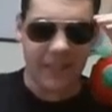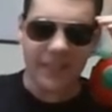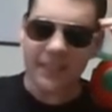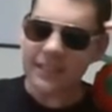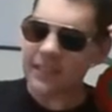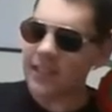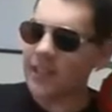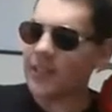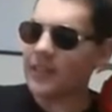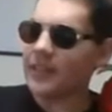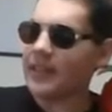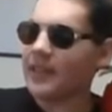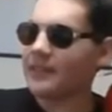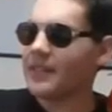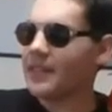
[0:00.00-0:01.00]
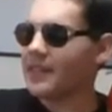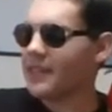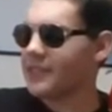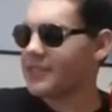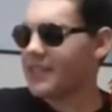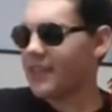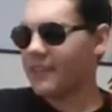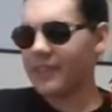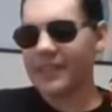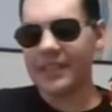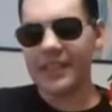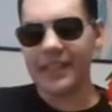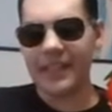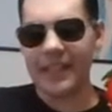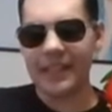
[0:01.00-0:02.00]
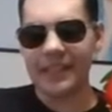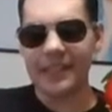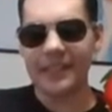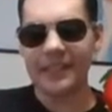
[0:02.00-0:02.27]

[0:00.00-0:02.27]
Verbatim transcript: So I'm de- there was definitely like